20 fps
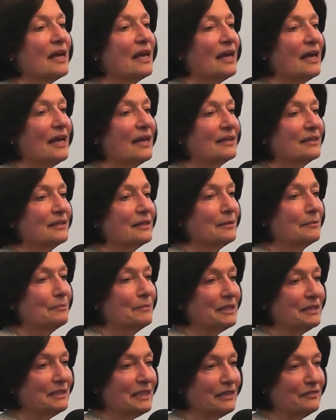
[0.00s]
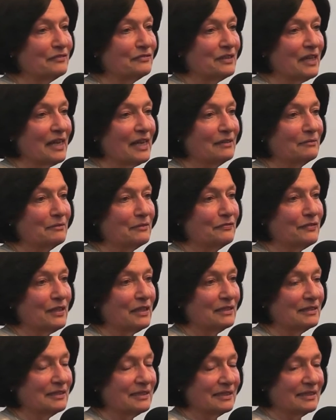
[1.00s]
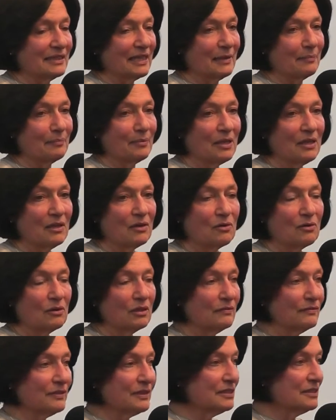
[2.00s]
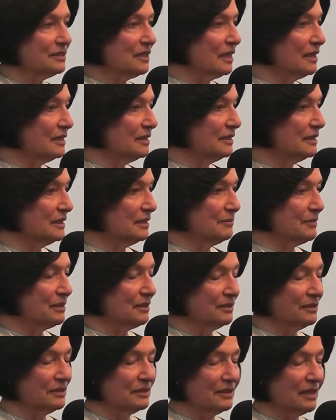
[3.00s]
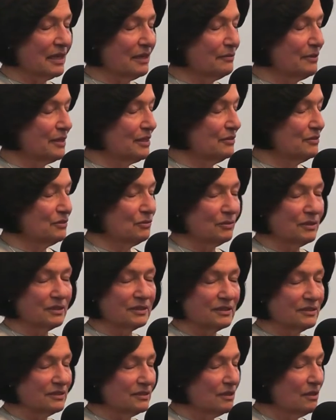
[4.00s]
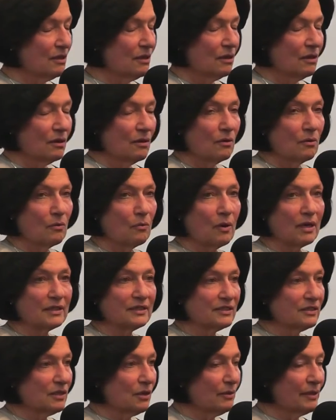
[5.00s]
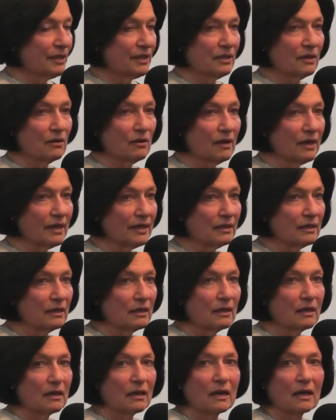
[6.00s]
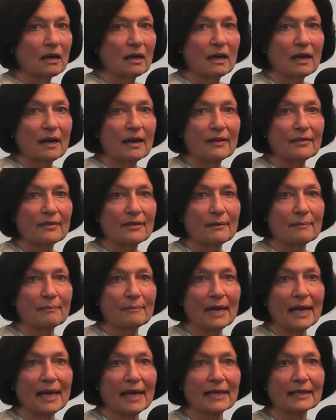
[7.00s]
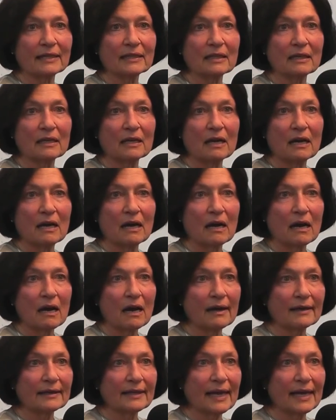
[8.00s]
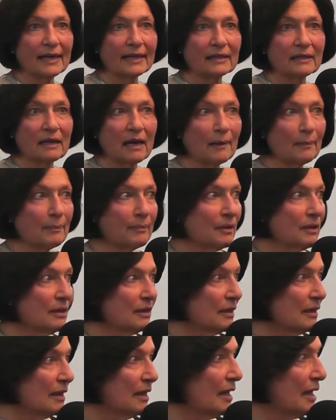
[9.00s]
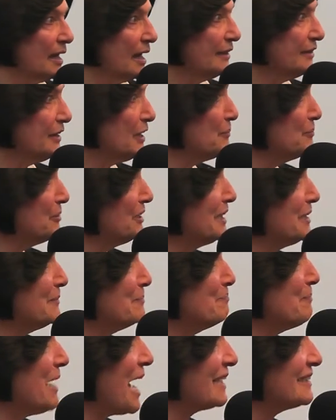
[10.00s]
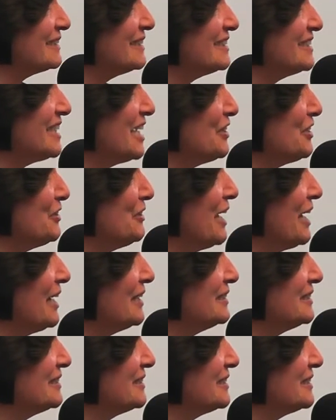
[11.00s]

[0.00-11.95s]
And a midnight flight, we fell asleep. All of a sudden, in the middle of the night, we hear noises. What's going on? The men are getting up and they're putting boxes on their heads